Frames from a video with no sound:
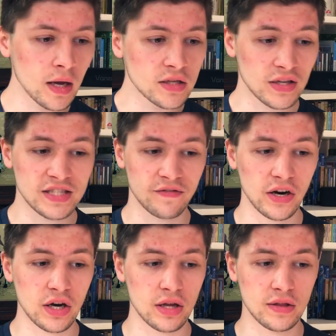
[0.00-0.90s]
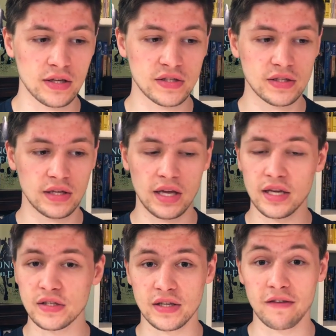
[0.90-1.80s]
So this
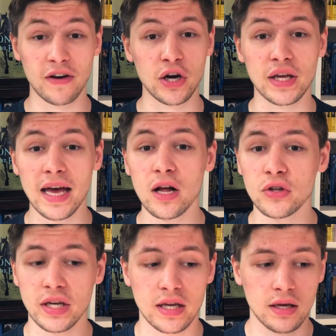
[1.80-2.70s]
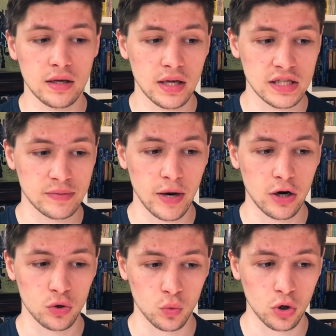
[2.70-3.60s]
is a very Celtic
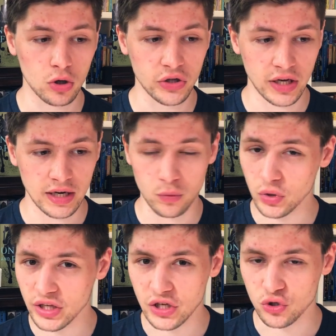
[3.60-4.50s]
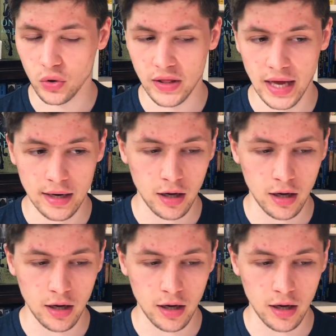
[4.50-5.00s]
inspired world, and I really enjoy that.